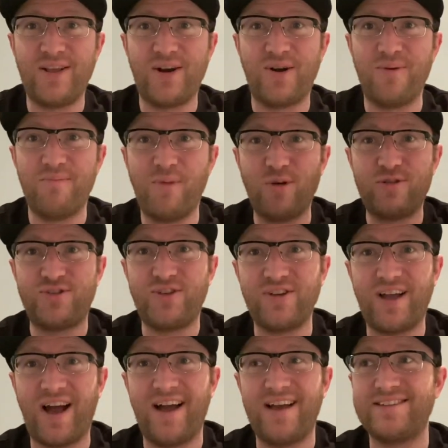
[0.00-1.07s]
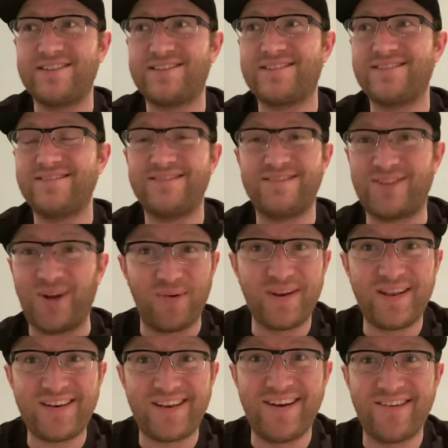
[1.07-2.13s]
you know, most of you guys don't
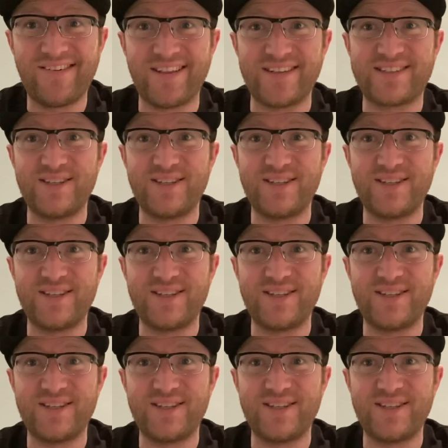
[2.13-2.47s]
need to hear this,